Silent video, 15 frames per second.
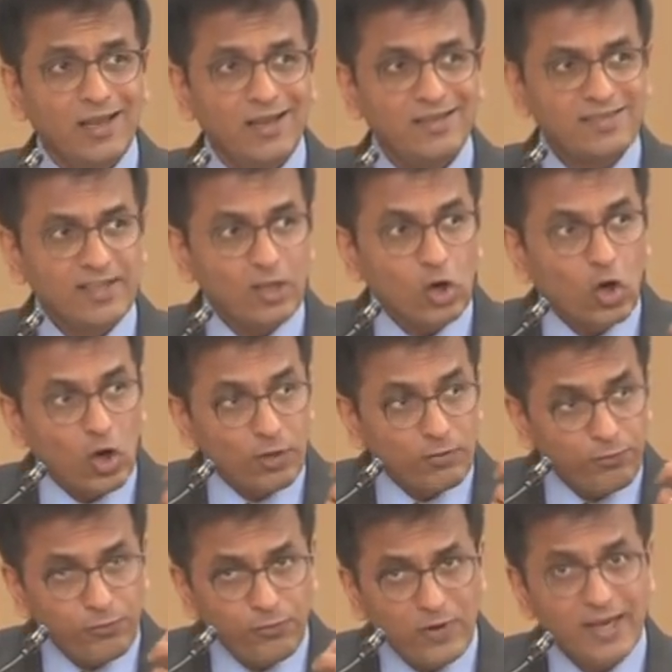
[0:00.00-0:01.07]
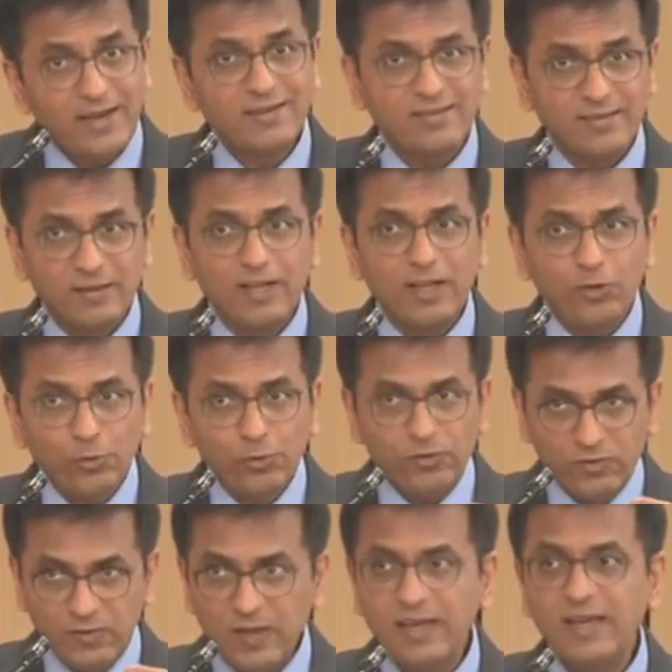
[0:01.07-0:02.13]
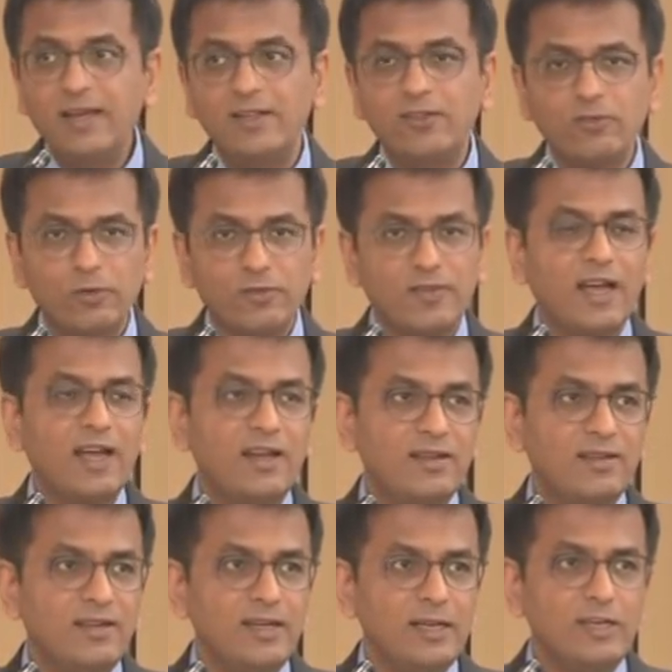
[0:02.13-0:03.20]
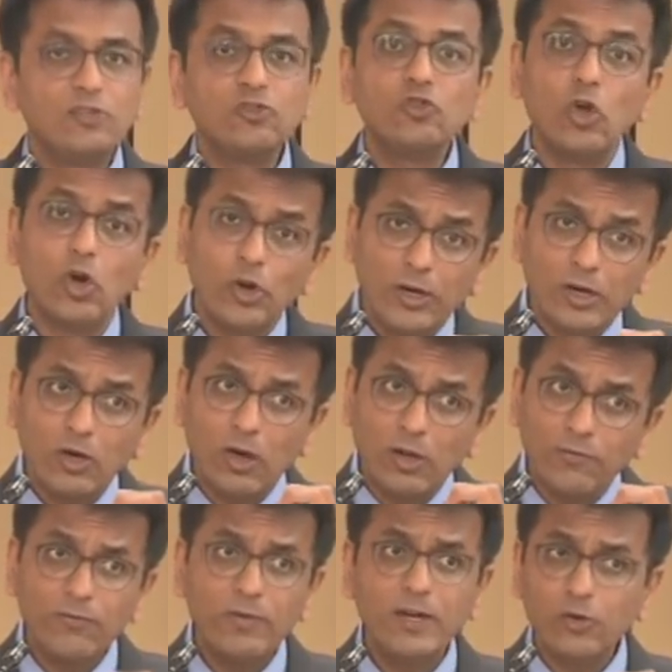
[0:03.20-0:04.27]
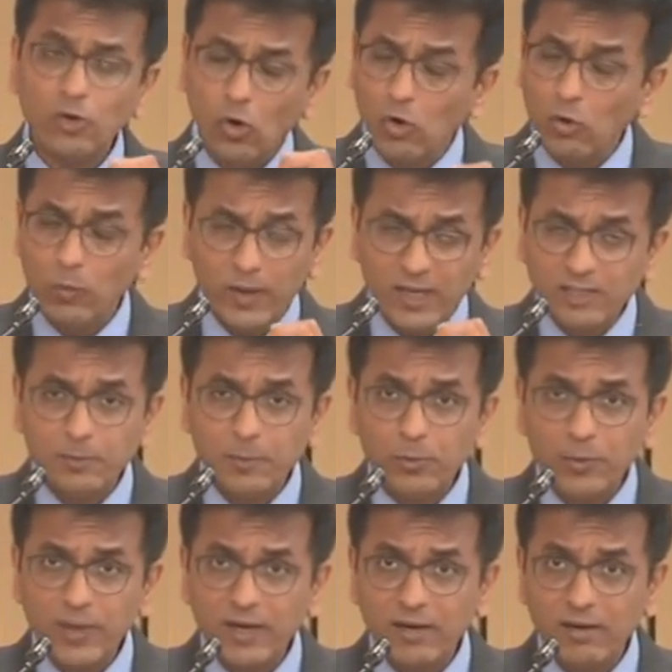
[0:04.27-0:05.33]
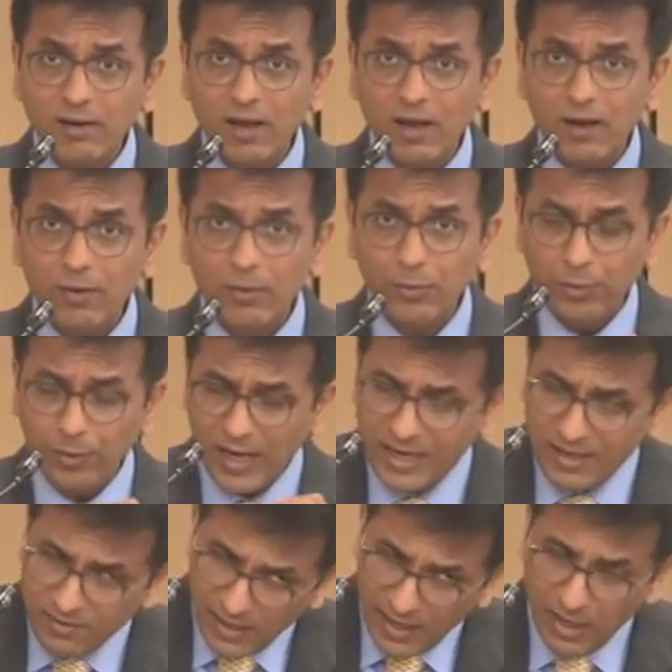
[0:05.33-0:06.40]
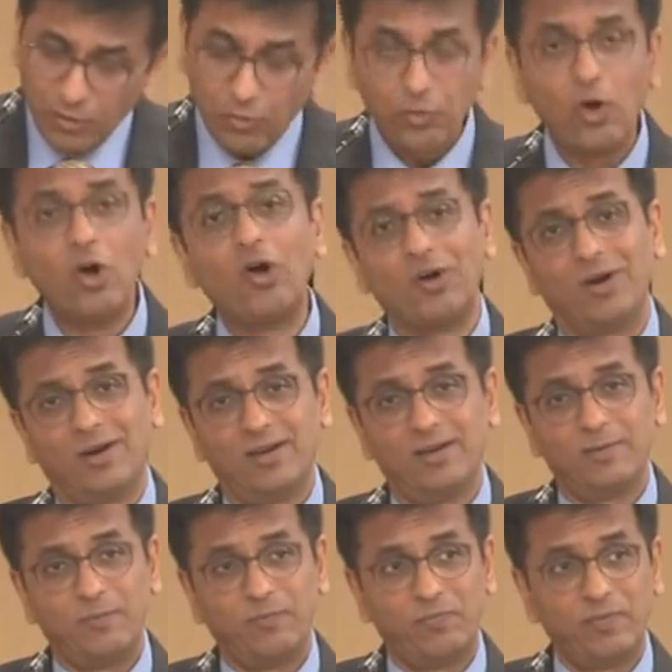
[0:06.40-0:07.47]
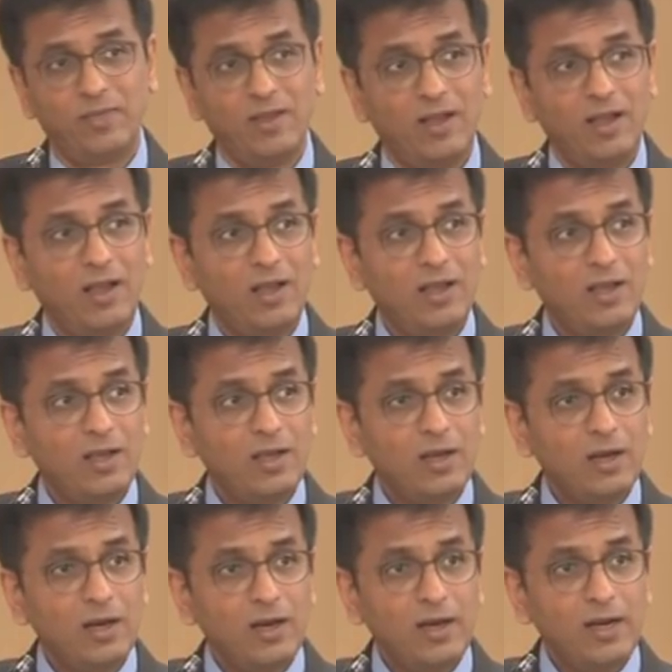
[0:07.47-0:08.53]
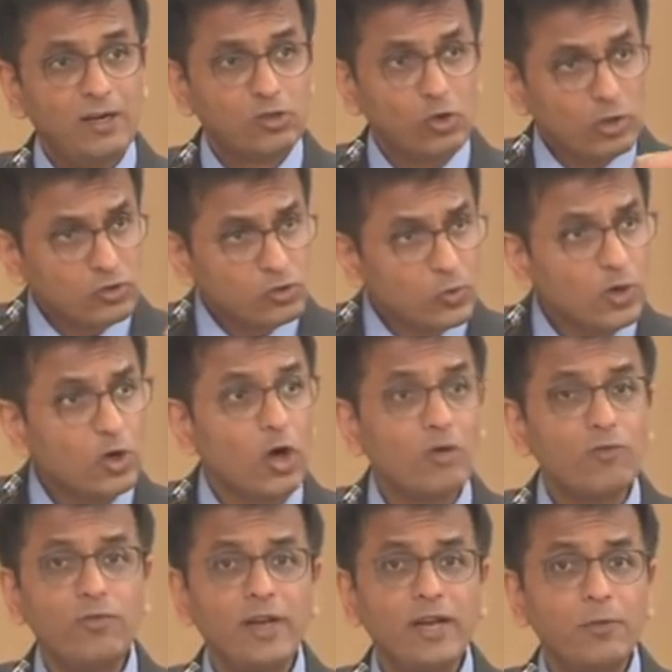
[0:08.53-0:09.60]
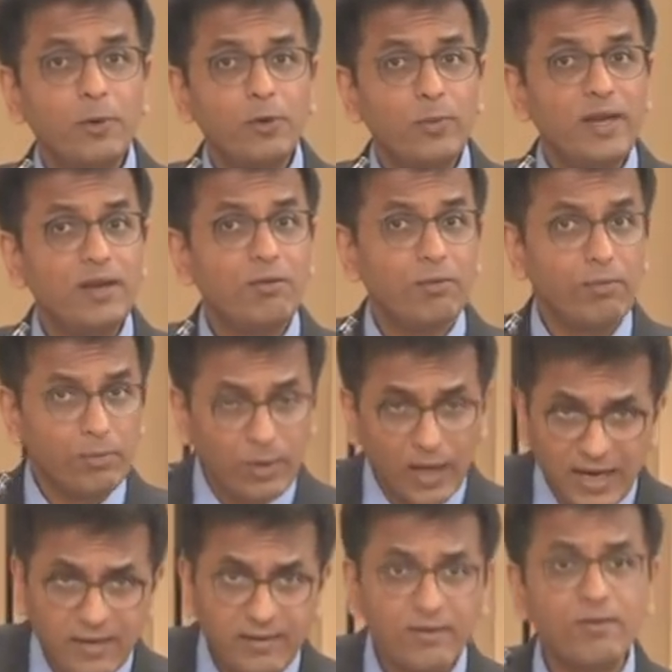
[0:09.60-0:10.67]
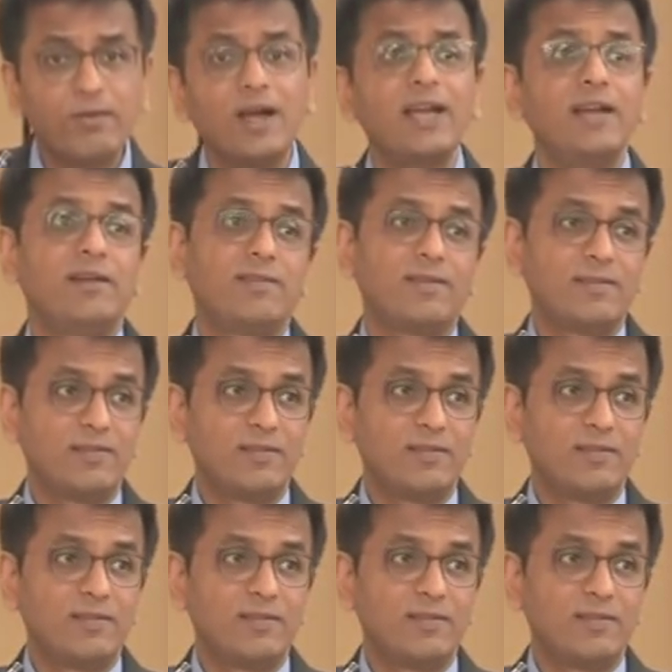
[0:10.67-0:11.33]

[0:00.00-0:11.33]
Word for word: is that the conflict that you see in society is not a conflict always between right and wrong. It's also a conflict between right and right.